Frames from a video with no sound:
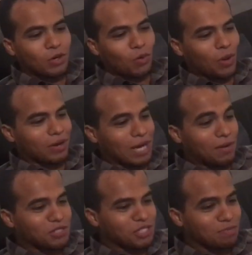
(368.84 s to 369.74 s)
Well, I
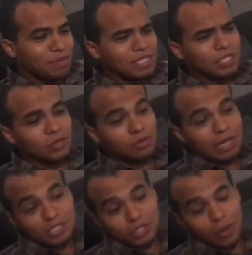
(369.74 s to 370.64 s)
was just missing you
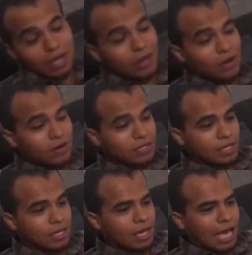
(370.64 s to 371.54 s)
and so I called.
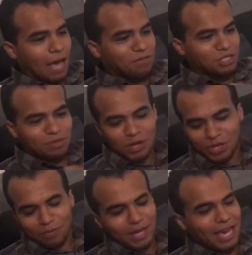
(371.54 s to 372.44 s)
I'm just playing
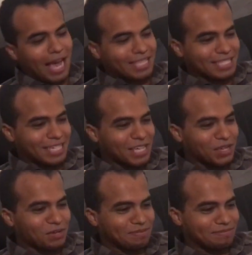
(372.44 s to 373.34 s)
with my cat, Kyo.